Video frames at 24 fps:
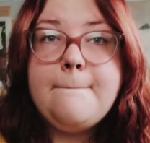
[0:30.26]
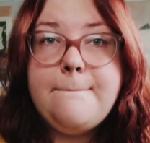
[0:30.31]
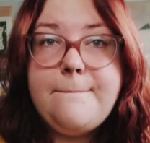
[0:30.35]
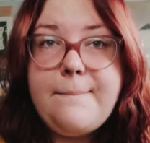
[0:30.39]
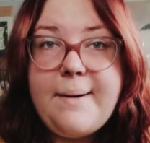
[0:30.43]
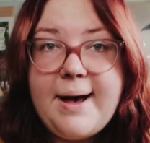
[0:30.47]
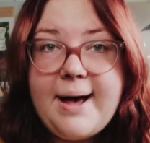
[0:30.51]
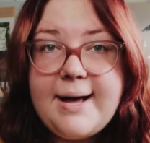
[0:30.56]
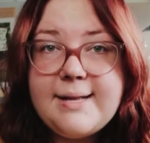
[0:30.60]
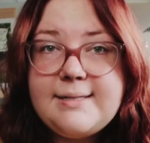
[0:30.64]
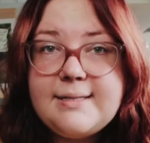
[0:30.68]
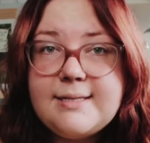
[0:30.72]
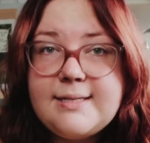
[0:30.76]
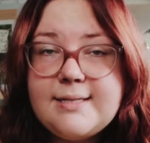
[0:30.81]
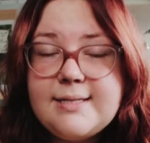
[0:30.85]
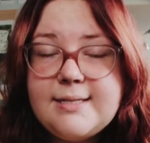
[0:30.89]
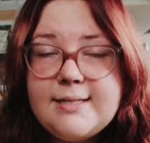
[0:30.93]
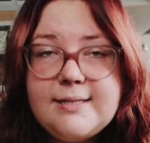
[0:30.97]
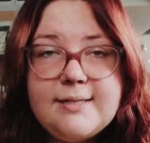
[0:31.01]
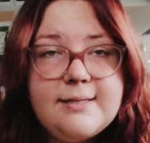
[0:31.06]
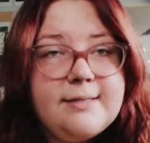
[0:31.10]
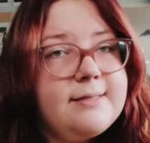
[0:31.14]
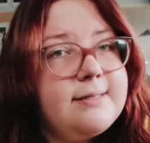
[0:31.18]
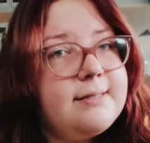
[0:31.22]
But
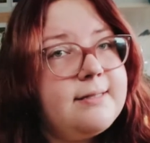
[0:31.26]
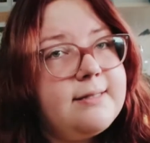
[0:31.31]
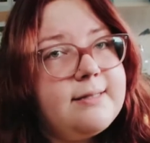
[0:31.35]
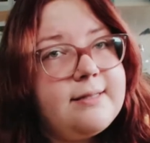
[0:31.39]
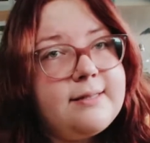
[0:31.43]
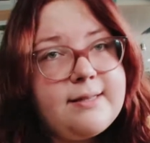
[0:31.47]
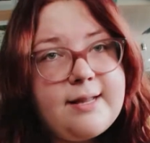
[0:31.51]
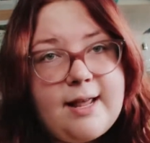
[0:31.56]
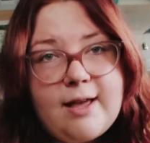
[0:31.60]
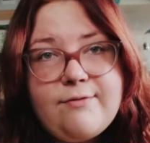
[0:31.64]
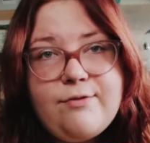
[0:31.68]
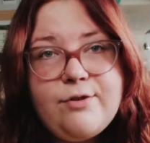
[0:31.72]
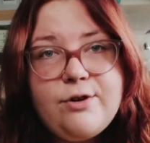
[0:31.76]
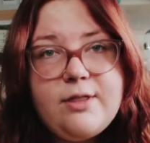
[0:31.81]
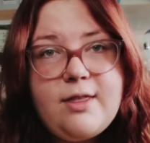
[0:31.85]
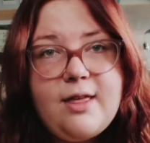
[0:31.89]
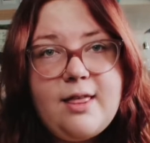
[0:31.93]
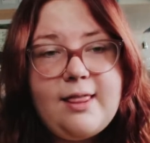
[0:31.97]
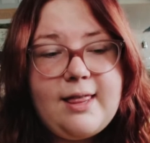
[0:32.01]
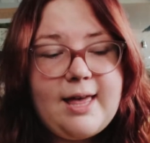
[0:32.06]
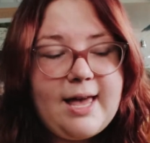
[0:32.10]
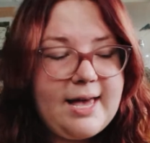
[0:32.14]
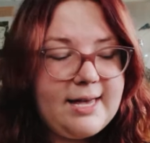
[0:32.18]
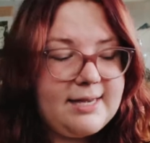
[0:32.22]

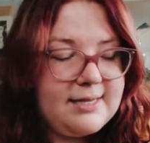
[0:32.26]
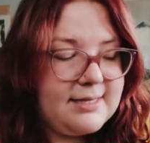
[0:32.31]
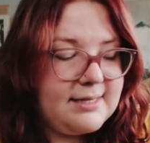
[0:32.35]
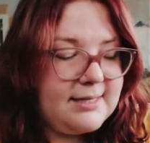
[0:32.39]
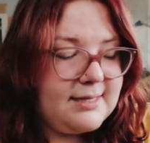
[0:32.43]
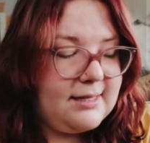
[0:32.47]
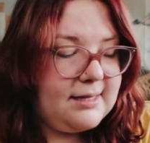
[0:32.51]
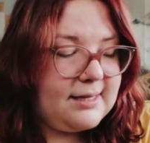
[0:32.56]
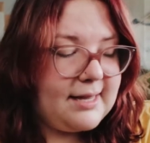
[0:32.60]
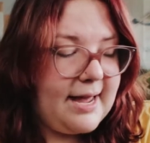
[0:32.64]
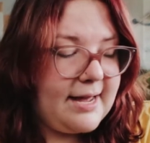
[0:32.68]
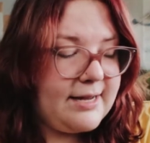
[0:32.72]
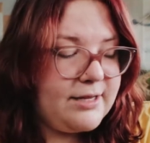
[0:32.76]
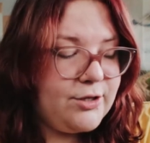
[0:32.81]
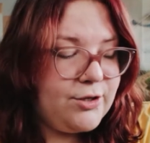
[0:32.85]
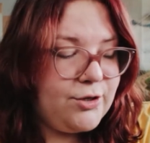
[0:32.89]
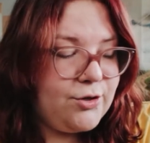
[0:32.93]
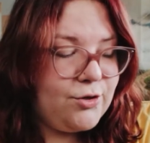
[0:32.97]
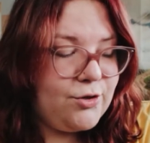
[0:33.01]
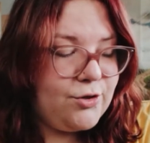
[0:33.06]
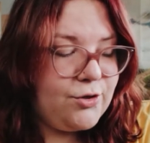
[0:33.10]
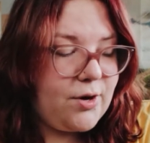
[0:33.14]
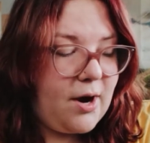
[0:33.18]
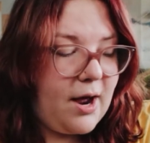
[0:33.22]
nevertheless,
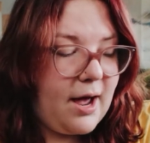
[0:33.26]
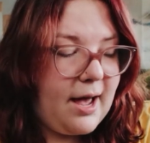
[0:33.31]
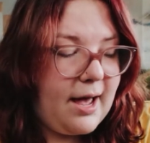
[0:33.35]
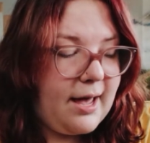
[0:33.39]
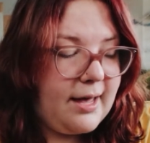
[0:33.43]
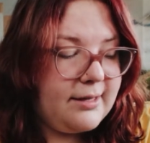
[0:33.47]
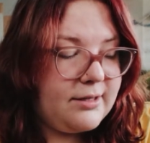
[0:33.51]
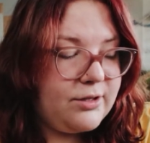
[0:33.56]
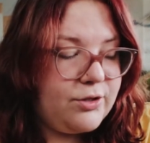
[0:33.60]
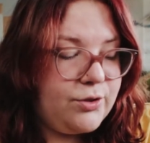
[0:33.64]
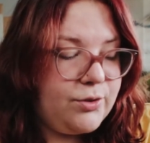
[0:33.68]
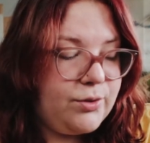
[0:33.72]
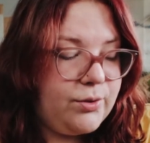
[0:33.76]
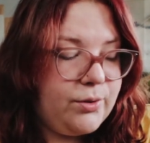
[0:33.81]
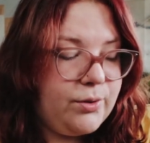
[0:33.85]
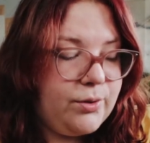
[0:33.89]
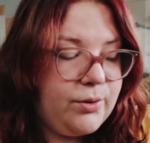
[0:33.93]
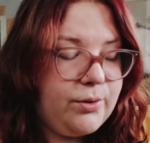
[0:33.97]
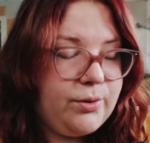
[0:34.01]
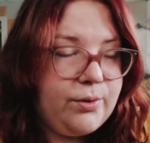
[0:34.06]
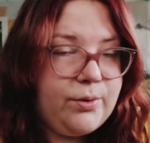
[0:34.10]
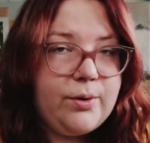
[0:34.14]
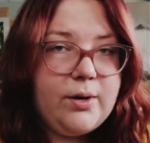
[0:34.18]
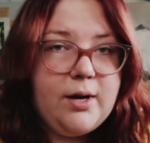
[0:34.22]
let's try
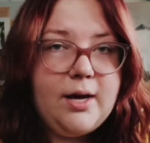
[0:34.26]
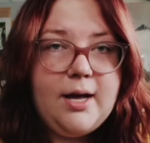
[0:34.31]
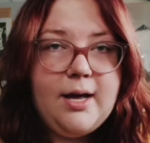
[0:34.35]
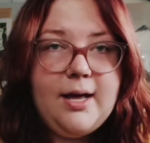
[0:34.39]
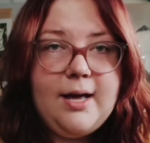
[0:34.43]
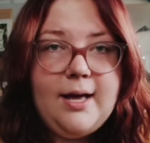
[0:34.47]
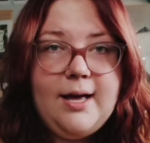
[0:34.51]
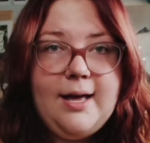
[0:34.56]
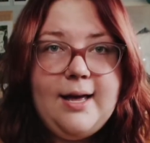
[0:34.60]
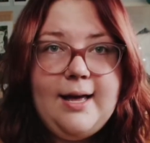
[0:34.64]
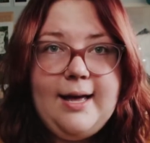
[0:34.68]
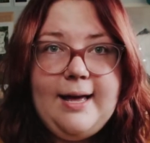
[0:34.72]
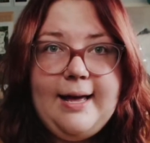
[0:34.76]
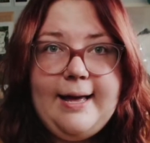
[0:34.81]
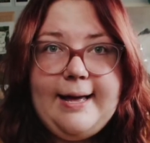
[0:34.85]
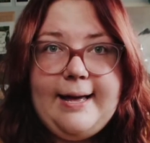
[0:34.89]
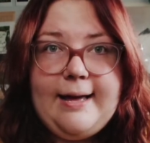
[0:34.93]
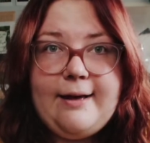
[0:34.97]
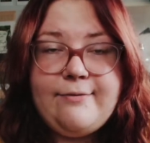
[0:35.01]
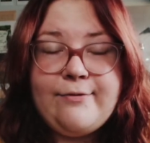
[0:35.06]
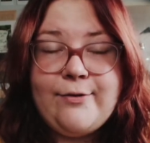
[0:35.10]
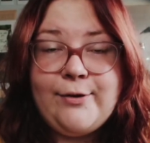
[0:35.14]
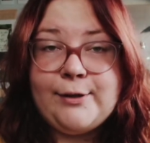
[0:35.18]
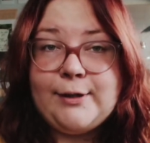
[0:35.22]
to
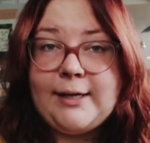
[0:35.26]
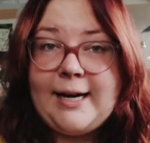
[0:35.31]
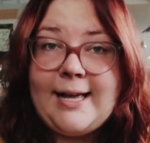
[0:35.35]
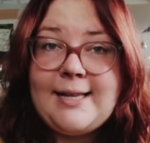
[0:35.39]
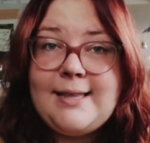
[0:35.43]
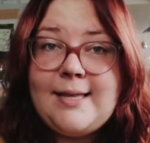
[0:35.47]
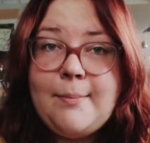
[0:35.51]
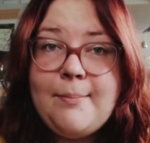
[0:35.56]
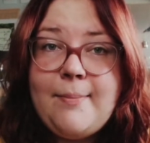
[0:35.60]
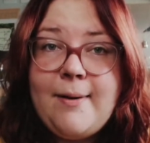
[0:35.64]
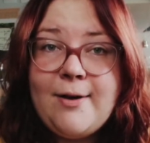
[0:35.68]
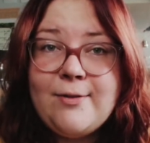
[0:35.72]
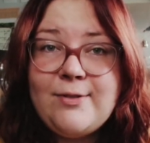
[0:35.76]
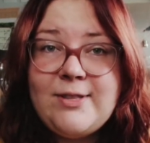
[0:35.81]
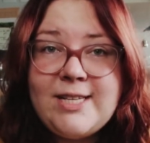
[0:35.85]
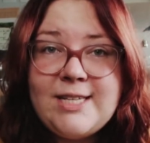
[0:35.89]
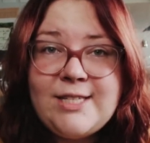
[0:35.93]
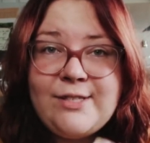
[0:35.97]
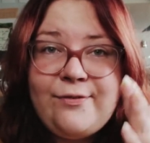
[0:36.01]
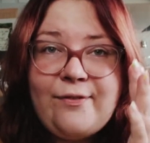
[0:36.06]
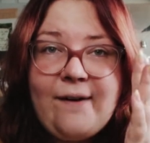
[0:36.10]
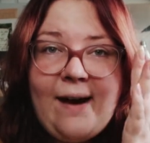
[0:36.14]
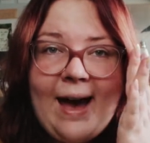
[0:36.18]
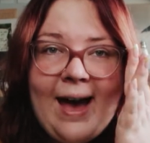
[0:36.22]
forget about
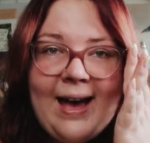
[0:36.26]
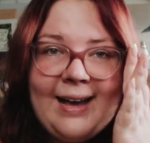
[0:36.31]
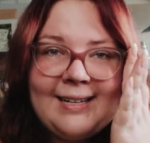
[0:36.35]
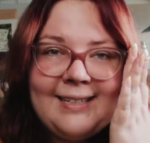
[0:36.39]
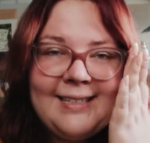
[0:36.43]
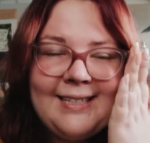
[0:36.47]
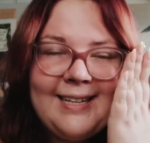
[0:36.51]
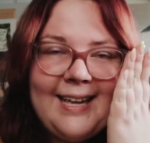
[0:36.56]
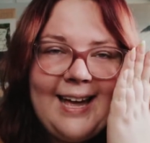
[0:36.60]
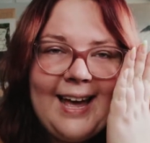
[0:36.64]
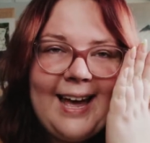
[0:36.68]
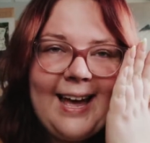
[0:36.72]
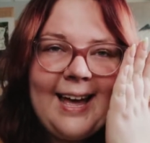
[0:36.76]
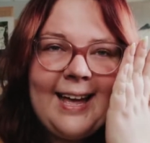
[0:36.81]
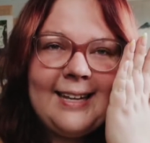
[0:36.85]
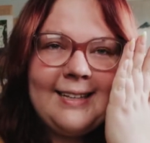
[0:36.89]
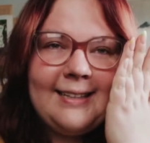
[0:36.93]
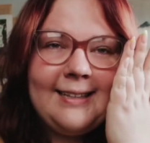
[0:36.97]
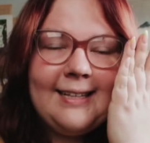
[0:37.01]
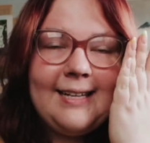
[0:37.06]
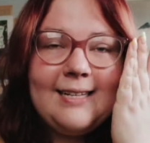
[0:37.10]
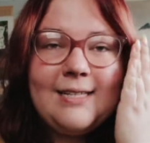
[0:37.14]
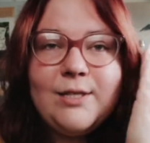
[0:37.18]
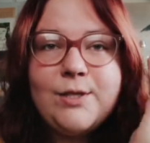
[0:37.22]
this fact
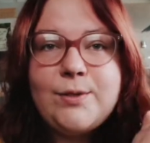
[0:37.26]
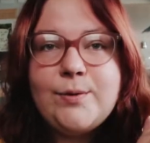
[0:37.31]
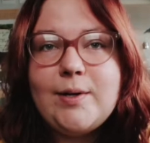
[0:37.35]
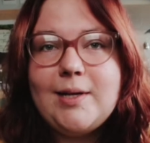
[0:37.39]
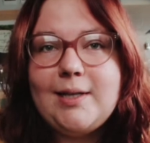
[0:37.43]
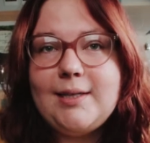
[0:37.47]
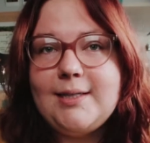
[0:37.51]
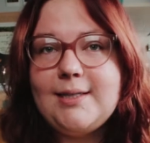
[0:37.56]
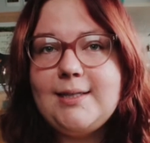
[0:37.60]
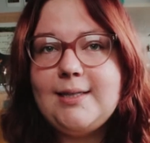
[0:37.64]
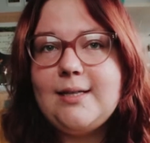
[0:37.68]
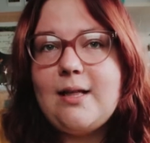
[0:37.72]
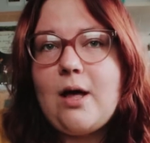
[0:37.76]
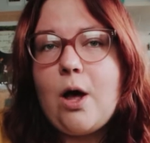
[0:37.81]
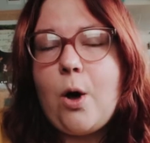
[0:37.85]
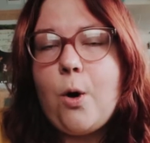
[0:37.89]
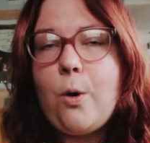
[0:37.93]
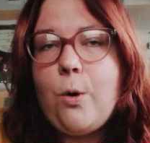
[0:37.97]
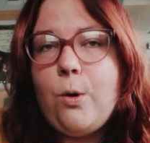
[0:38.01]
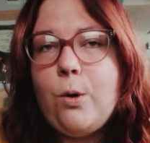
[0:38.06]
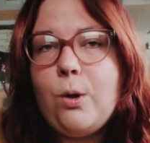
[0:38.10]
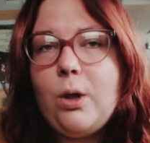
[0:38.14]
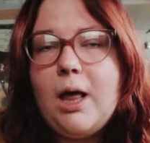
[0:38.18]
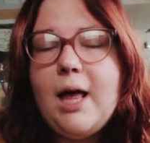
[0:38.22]
and let's do a little
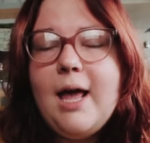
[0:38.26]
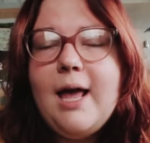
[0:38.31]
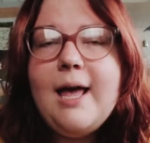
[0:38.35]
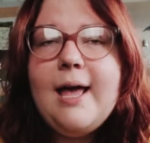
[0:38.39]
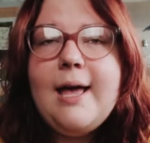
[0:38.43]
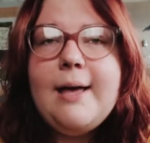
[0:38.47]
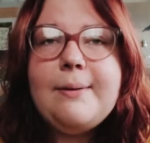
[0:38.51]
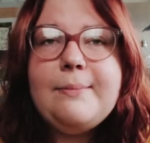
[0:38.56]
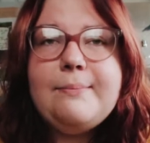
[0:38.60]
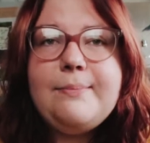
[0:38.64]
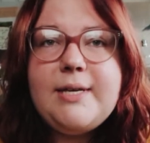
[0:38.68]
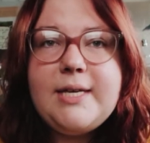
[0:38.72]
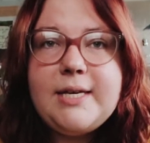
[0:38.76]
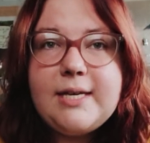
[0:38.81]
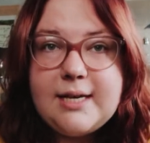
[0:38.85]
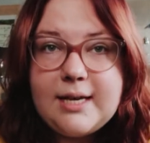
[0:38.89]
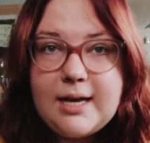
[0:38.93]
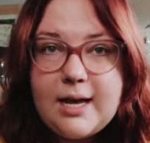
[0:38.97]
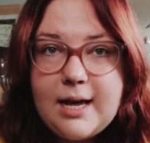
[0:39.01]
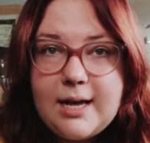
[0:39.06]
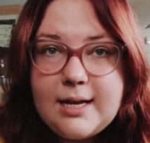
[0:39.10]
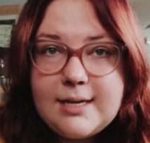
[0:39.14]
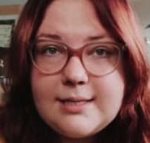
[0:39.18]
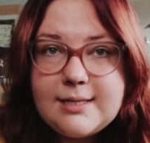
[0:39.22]
haul,
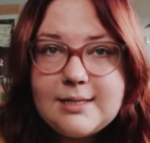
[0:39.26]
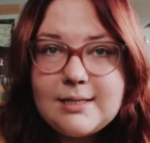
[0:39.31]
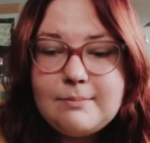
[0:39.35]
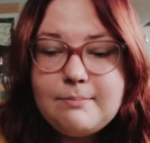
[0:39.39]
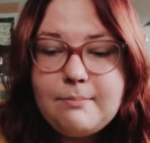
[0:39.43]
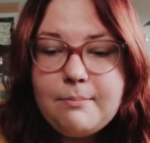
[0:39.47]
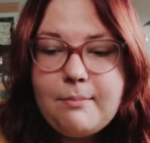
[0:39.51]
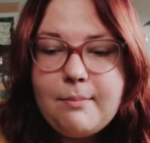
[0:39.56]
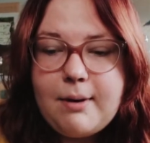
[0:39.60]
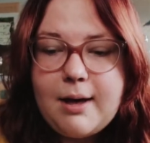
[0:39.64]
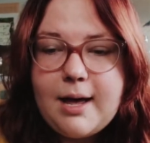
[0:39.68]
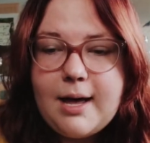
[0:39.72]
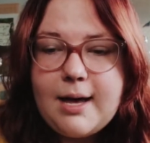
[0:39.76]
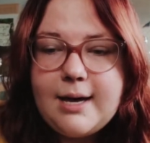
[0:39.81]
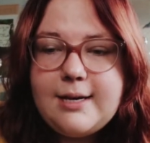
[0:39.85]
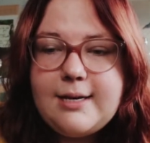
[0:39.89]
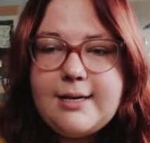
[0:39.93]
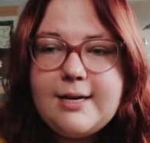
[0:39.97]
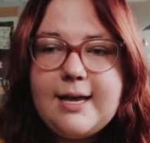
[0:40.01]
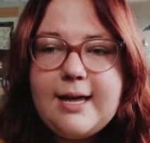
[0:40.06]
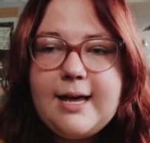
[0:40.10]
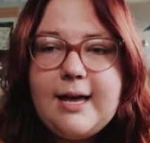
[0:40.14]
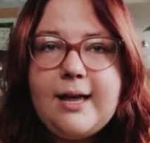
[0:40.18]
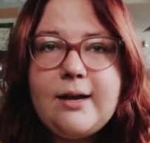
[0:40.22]
because my
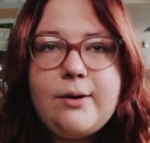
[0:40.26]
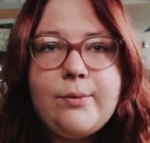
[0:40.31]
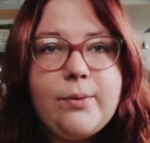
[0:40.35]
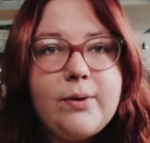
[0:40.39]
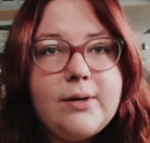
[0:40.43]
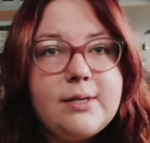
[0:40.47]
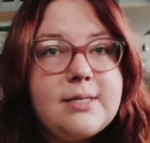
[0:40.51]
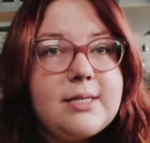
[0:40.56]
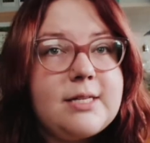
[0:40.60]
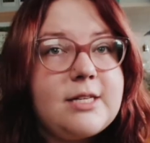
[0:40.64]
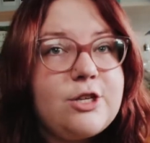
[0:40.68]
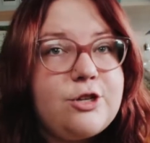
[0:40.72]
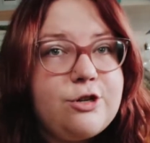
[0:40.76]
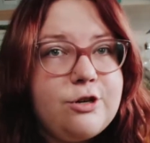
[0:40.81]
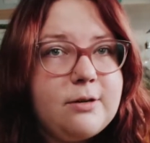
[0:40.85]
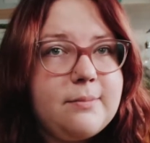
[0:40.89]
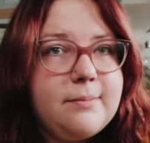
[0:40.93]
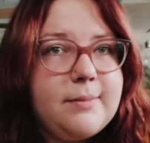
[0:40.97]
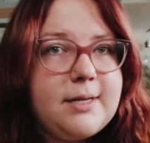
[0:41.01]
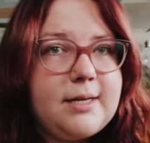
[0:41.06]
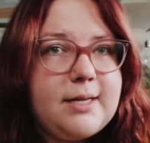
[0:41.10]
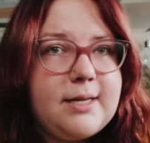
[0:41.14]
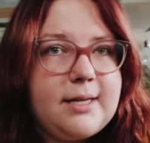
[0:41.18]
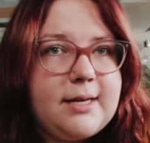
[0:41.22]
dad was in
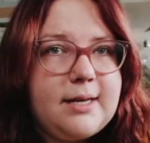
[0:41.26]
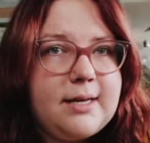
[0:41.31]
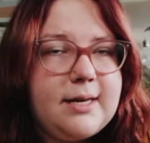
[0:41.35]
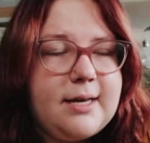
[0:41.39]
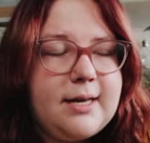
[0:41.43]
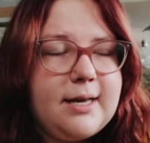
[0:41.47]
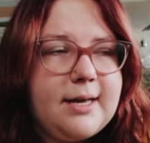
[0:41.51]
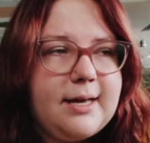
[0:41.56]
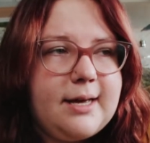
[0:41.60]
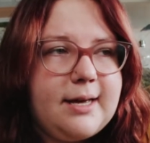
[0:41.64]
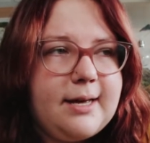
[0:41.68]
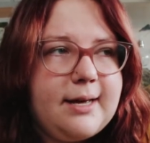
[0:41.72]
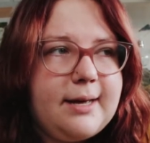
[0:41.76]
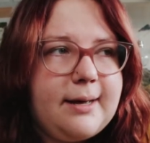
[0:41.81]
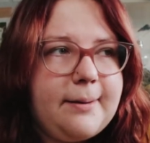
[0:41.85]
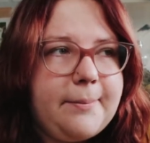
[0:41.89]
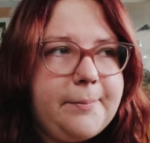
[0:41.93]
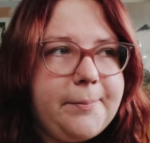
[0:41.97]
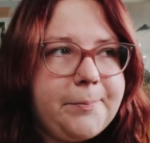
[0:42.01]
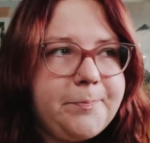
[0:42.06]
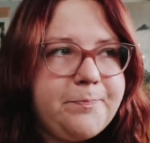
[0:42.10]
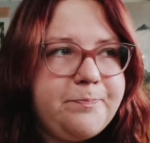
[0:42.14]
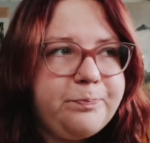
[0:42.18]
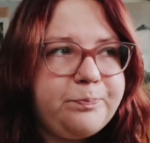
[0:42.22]
Germany
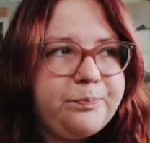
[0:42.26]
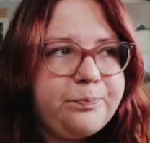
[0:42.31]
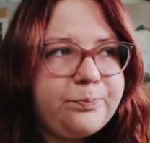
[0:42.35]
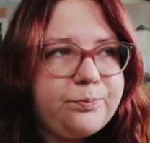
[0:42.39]
a